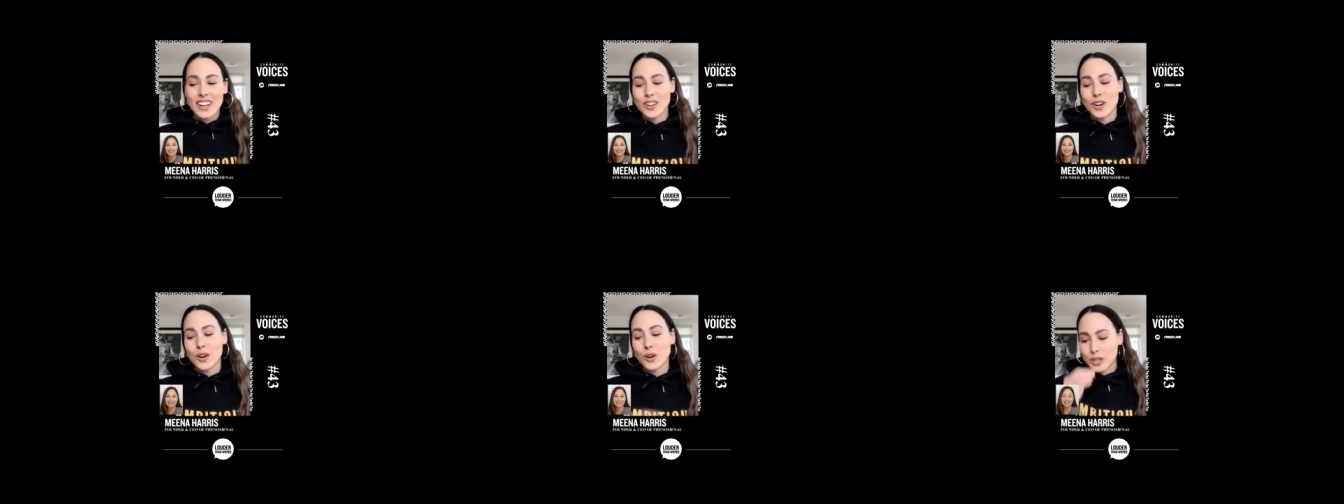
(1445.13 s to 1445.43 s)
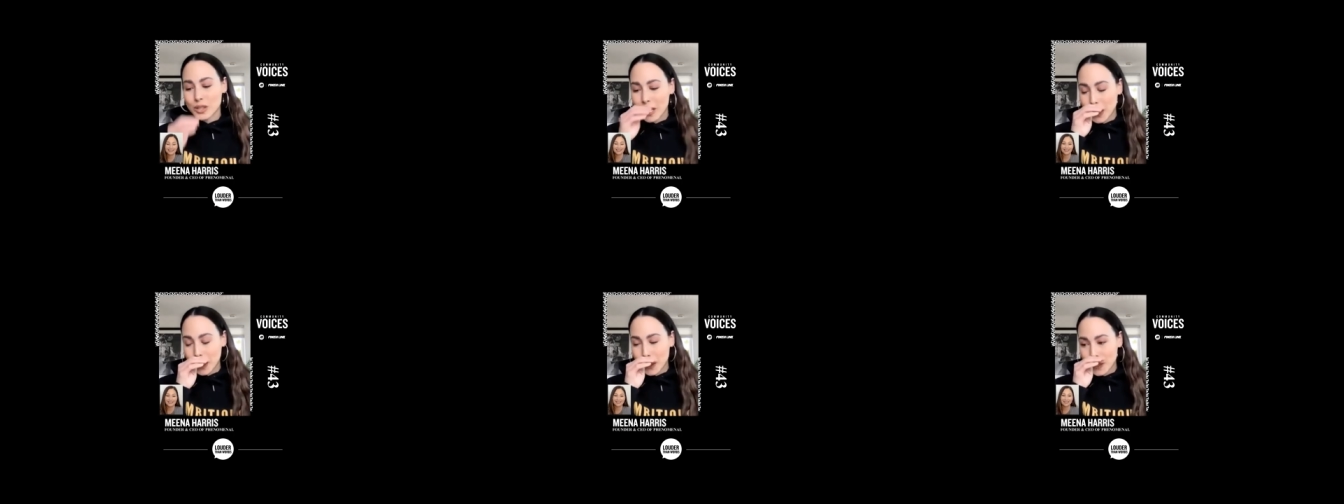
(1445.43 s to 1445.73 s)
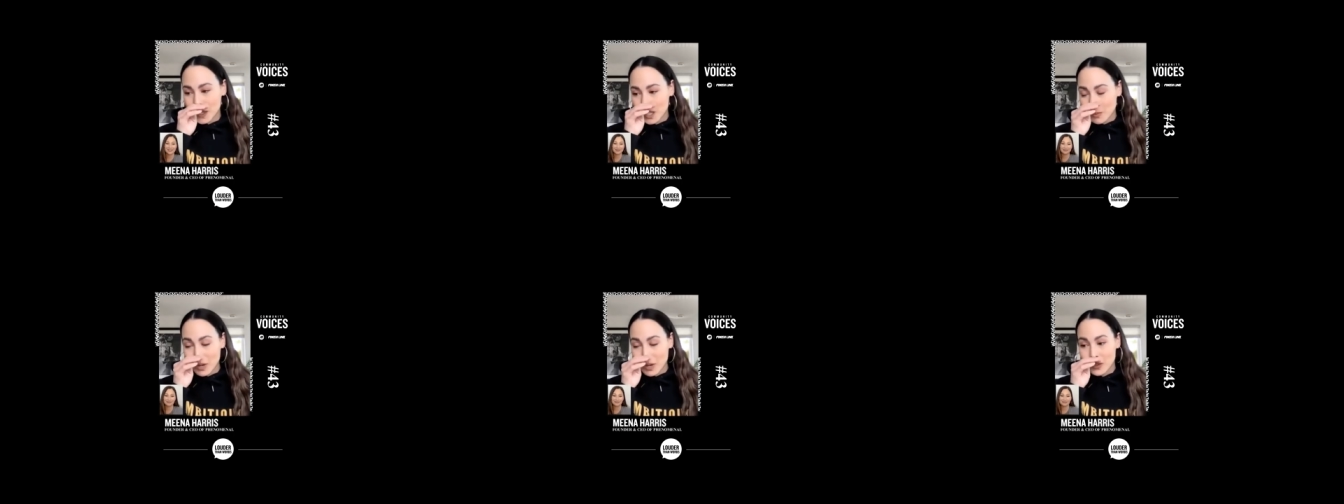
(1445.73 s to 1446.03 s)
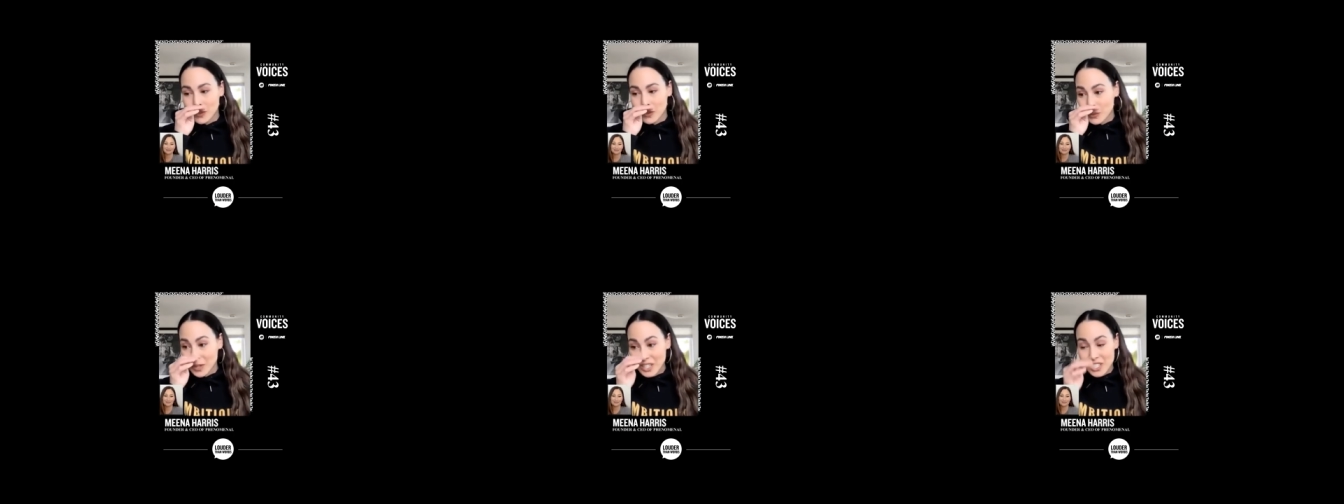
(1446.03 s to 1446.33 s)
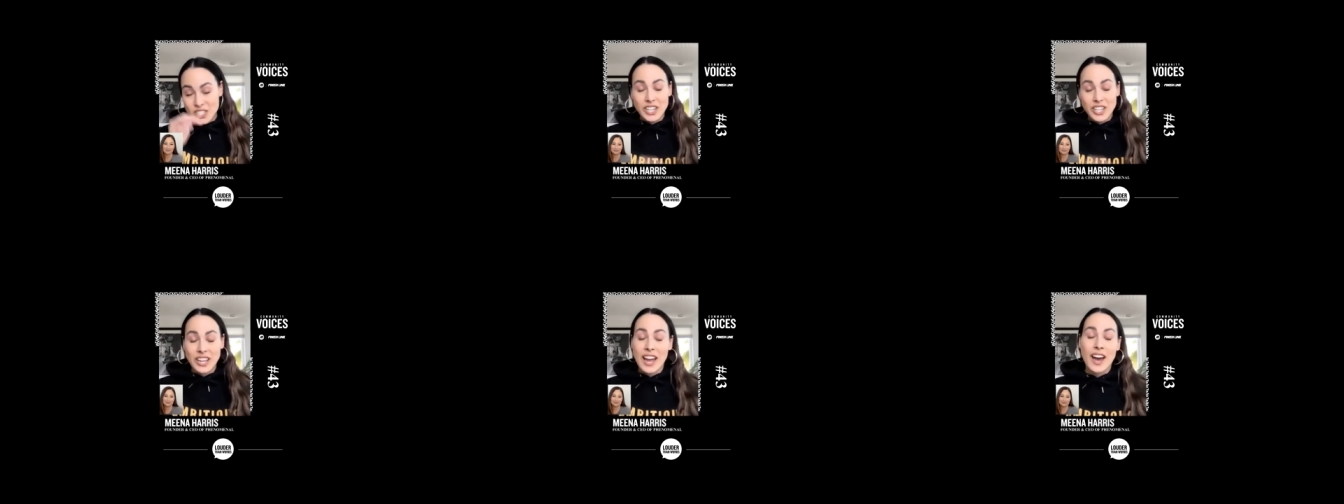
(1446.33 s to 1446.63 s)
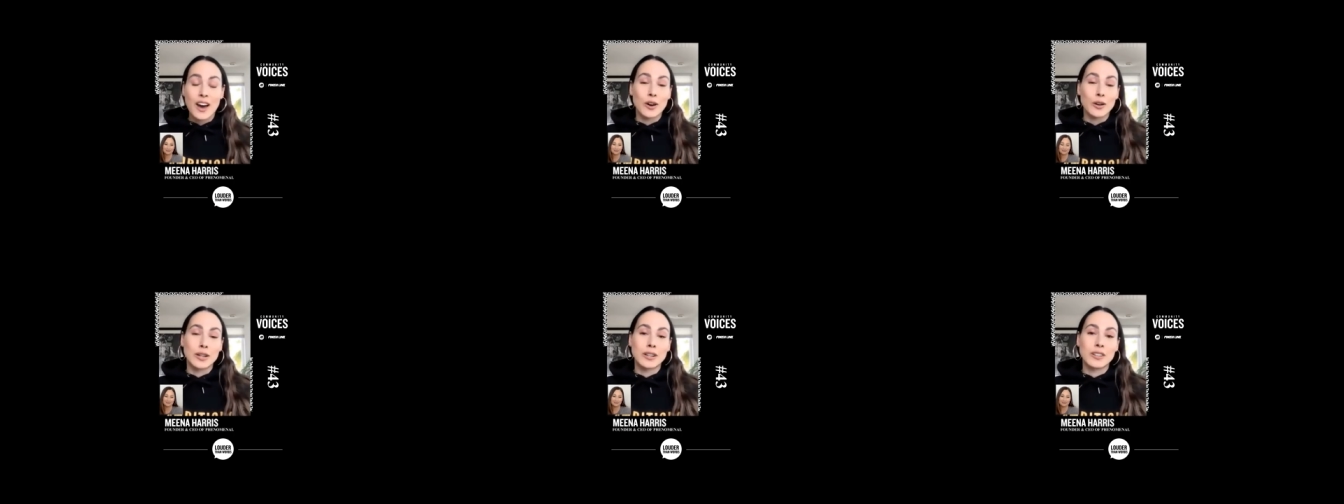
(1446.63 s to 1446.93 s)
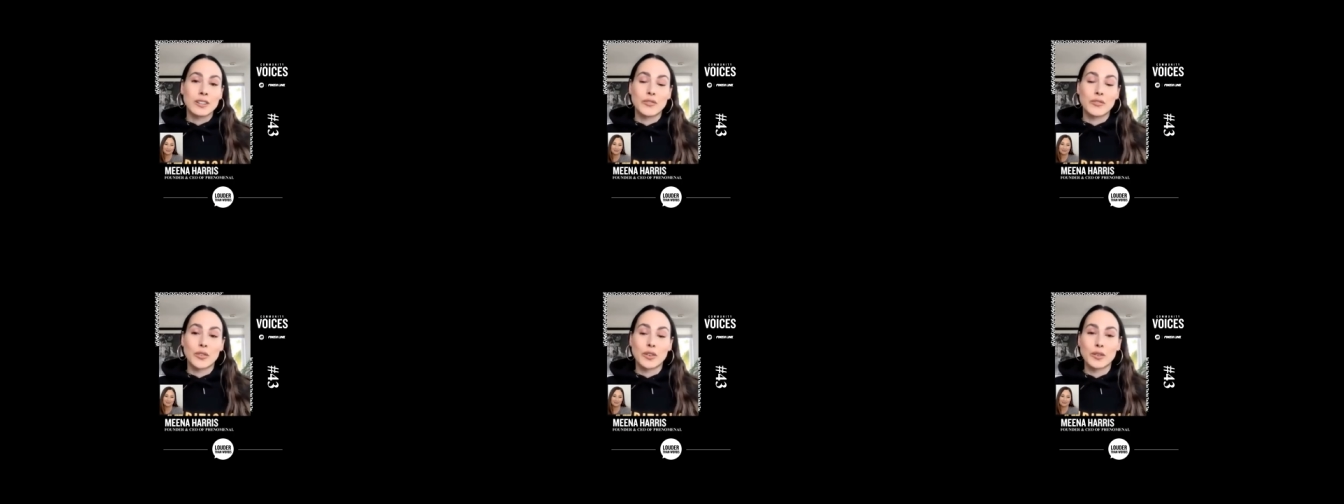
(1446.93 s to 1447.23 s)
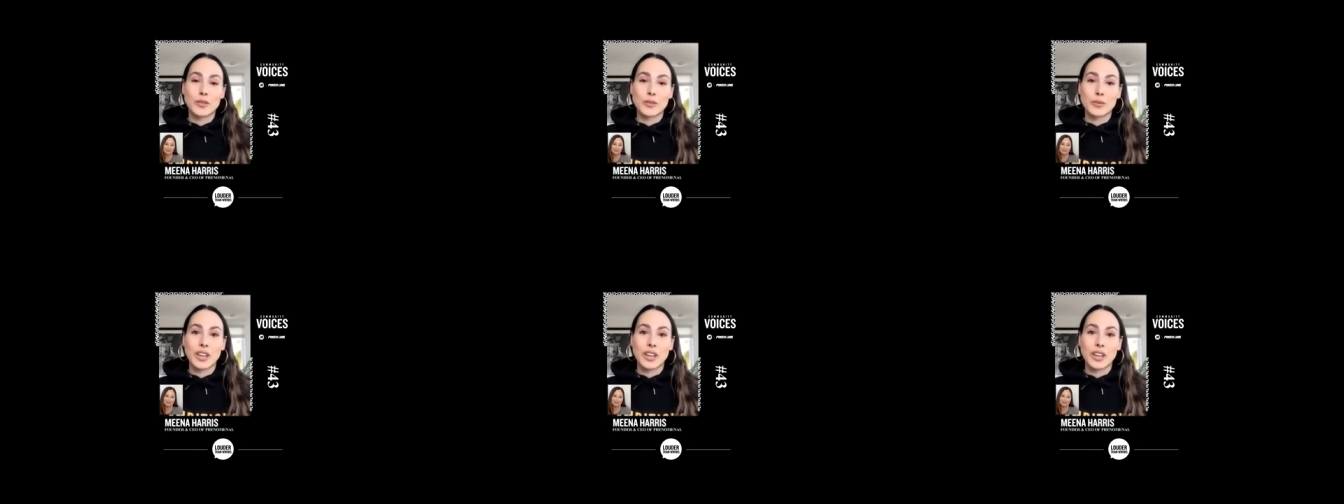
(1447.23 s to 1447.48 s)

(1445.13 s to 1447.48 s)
no, thank you so much for reaching out and for